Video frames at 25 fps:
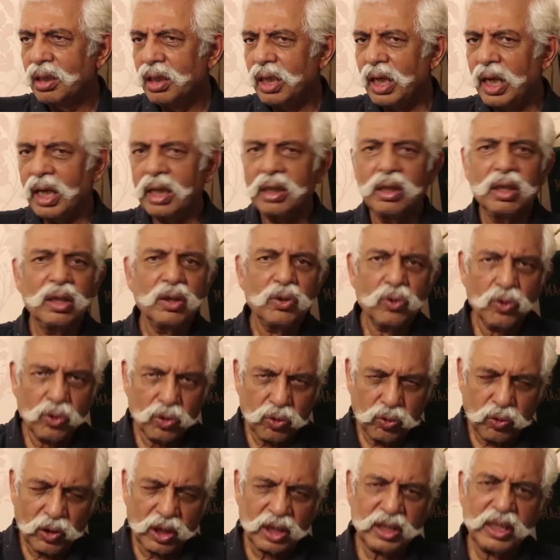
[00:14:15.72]
And
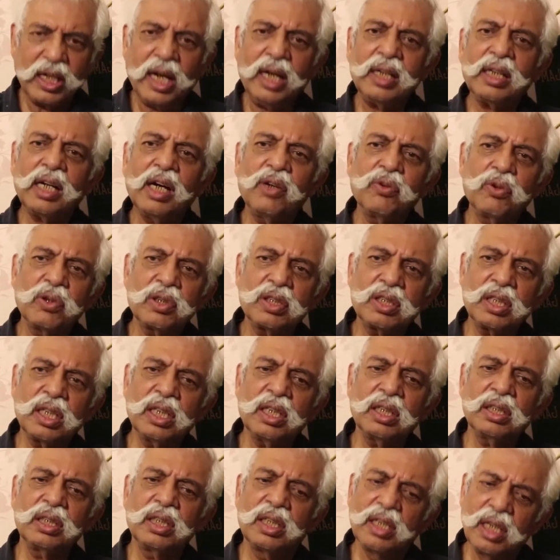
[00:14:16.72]
for that, I would
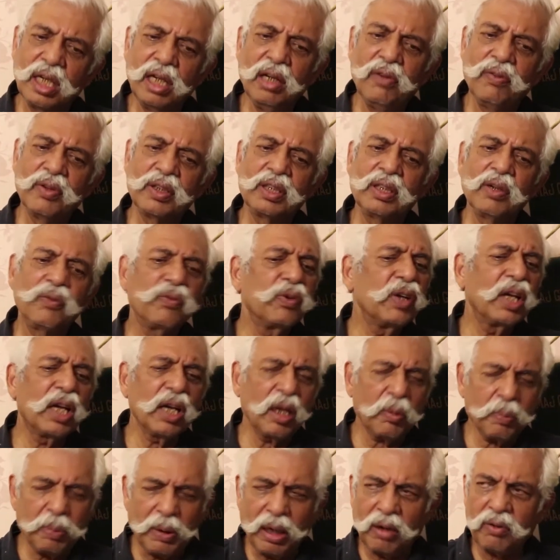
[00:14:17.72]
say deal with the
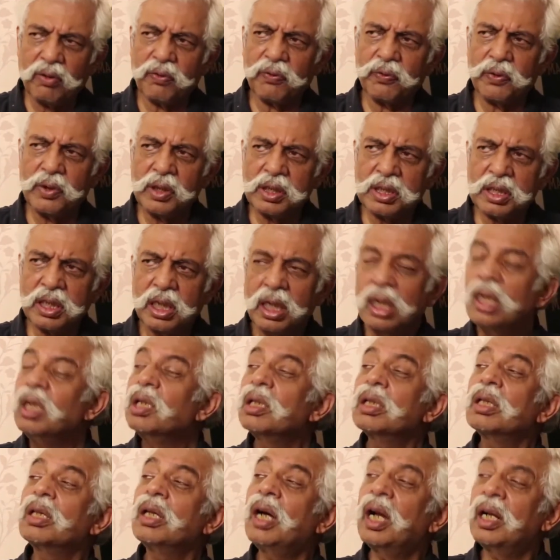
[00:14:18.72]
weaker power first,
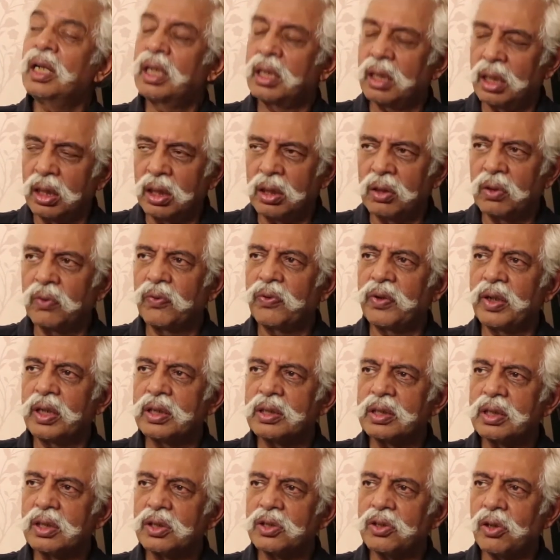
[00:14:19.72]
then turn to
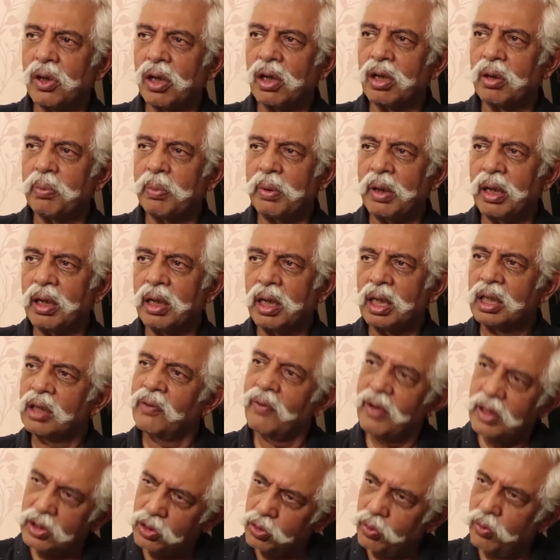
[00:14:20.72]
face the stronger power.
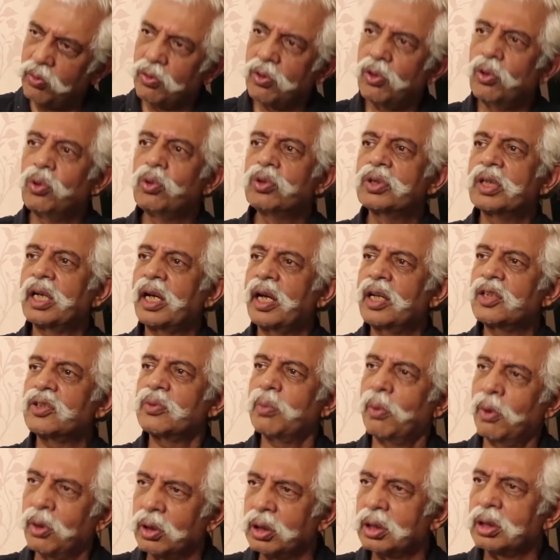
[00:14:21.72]
Otherwise, you would lose
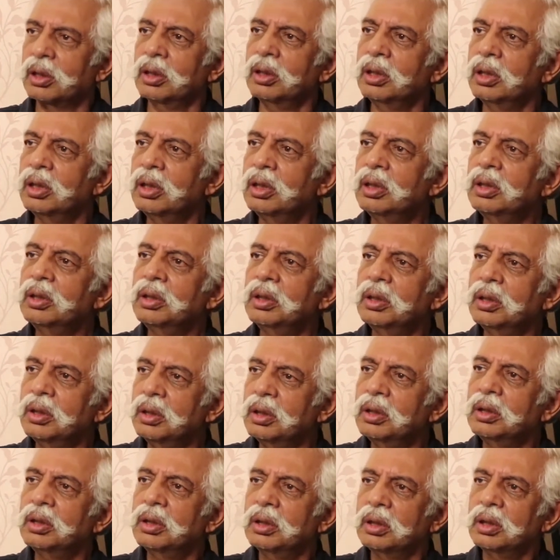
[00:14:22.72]
against both.
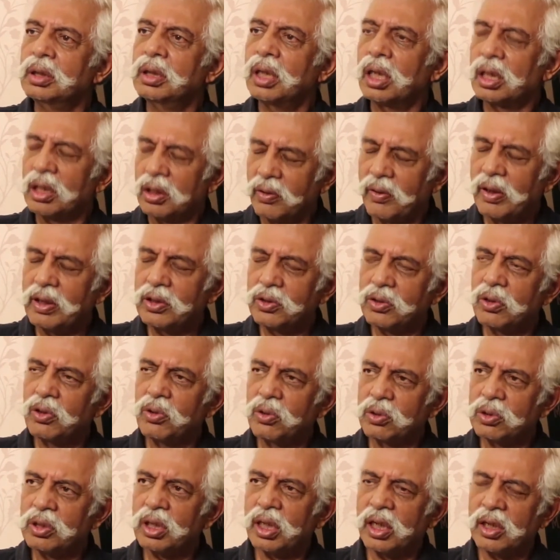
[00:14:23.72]
Otherwise, you
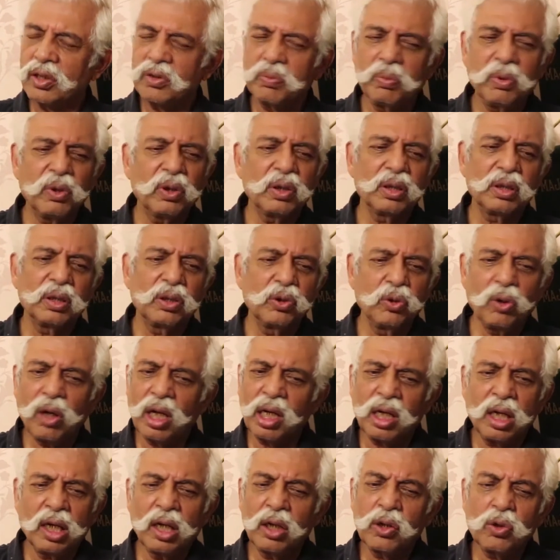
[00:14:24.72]
lose against both. You
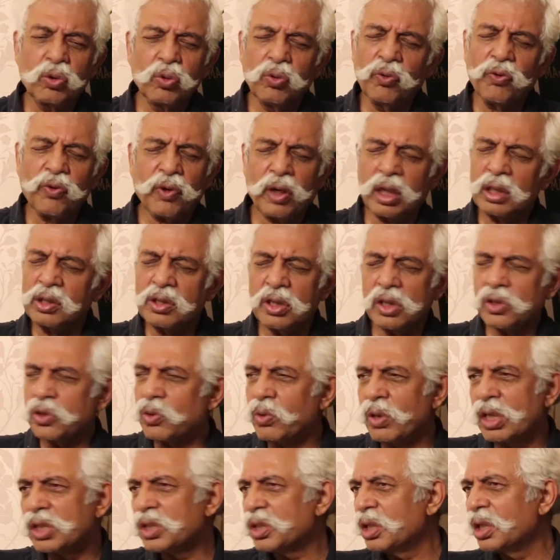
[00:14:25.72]
are in a two-front
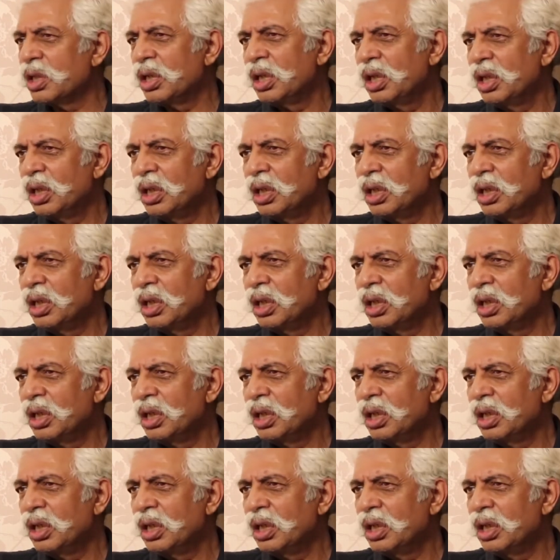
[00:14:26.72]
situation.